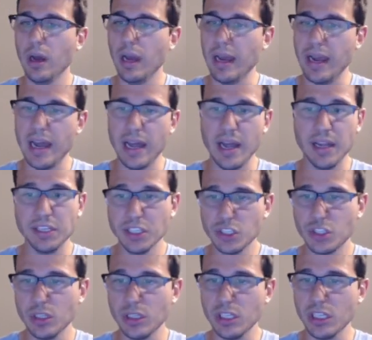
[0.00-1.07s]

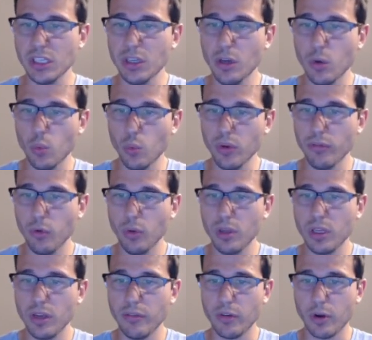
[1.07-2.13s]
Additionally, we've only
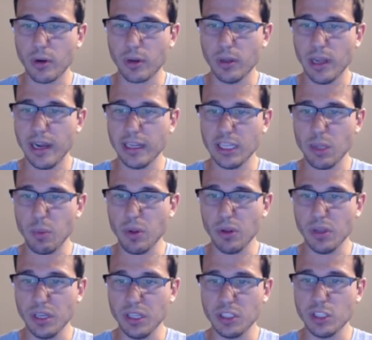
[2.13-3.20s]
given our client the
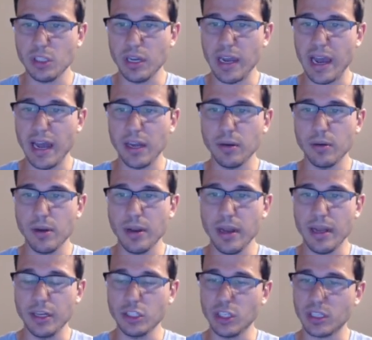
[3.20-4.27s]
ability to add
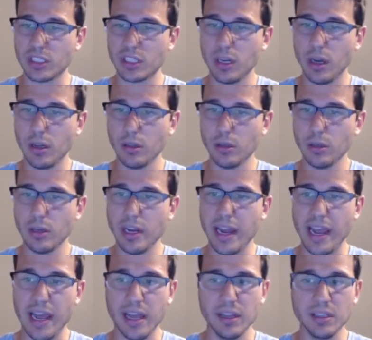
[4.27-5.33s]
and adjust color
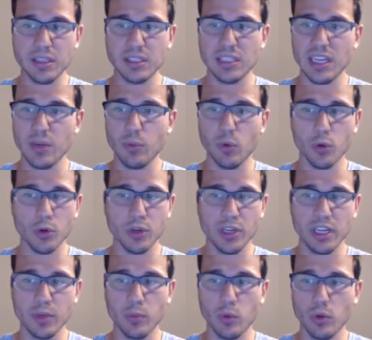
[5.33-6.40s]
and disable or
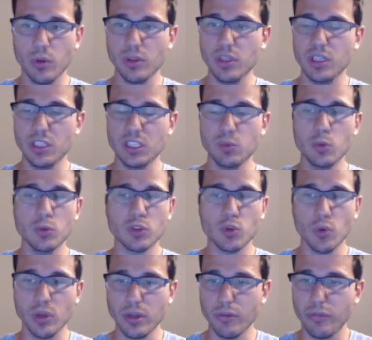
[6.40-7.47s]
enable the smooth
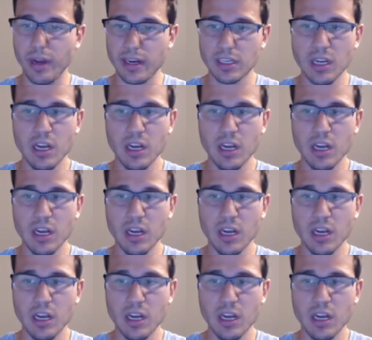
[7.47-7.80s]
scrolling effect.